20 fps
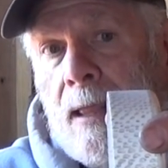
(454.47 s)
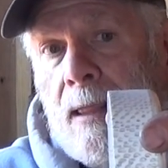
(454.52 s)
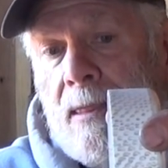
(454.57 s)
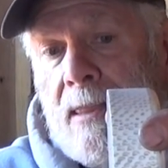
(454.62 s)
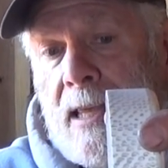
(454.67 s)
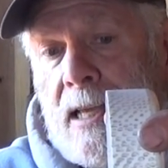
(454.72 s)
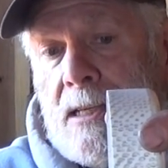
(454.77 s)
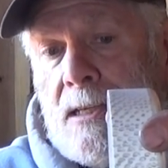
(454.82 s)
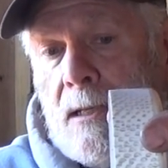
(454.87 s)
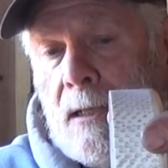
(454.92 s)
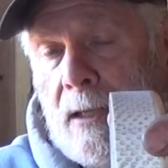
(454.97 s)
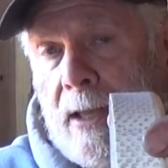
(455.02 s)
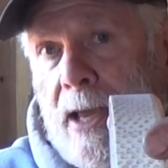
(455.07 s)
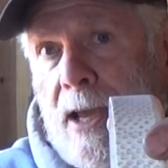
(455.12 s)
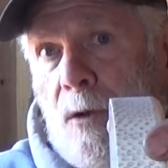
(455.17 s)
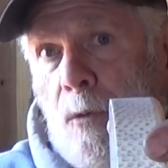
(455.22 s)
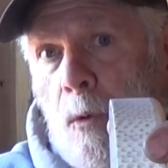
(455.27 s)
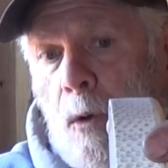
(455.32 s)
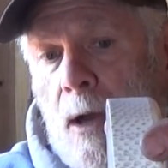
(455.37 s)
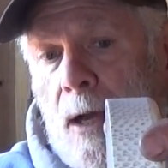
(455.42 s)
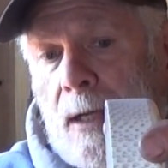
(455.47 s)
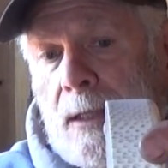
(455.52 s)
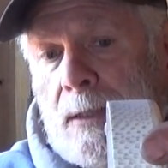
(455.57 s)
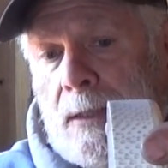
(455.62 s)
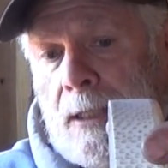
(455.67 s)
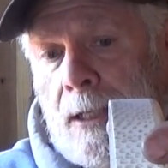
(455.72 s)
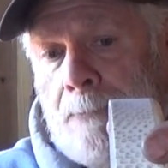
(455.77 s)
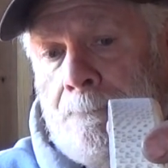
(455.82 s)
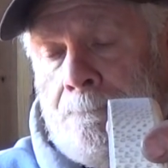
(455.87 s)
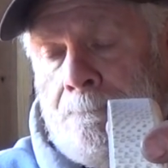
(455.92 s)
this lid
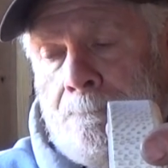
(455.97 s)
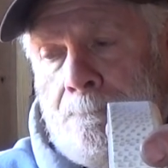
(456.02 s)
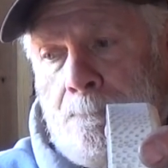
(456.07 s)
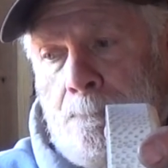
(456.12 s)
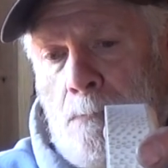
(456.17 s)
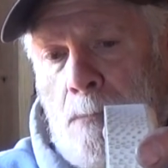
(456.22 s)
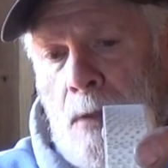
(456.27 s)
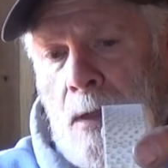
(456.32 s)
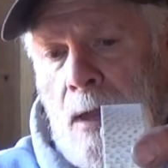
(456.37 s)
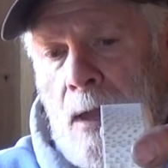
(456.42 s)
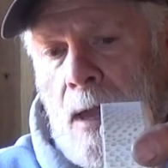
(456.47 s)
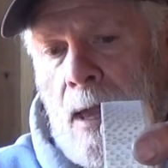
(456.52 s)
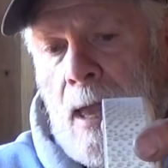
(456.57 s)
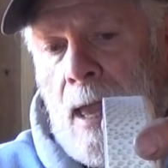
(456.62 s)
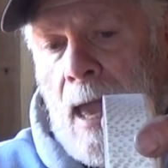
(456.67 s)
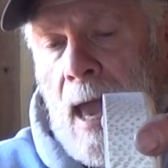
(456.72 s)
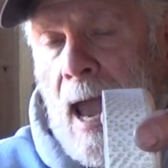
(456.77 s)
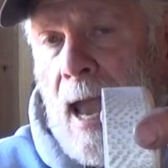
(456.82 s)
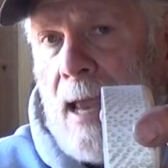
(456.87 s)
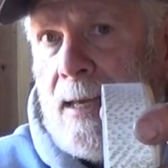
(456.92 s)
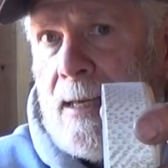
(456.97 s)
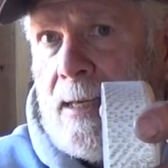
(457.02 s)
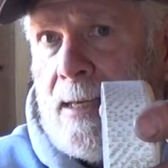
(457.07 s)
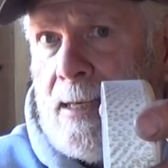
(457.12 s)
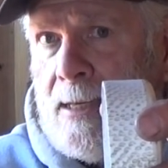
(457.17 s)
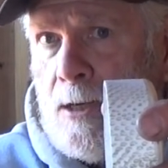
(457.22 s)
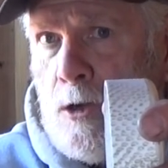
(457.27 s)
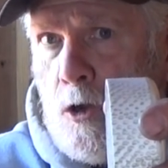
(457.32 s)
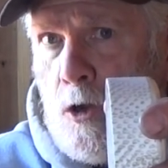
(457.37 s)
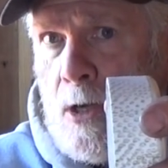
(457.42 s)
was. I
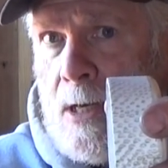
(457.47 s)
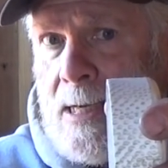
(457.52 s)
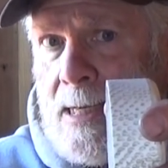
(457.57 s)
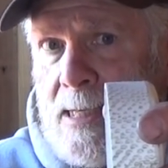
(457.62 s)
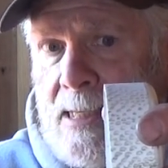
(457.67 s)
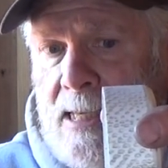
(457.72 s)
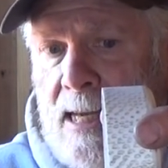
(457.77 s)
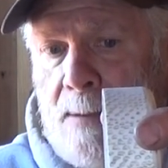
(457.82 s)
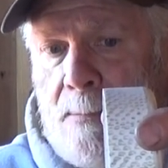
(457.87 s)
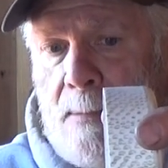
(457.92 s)
couldn't see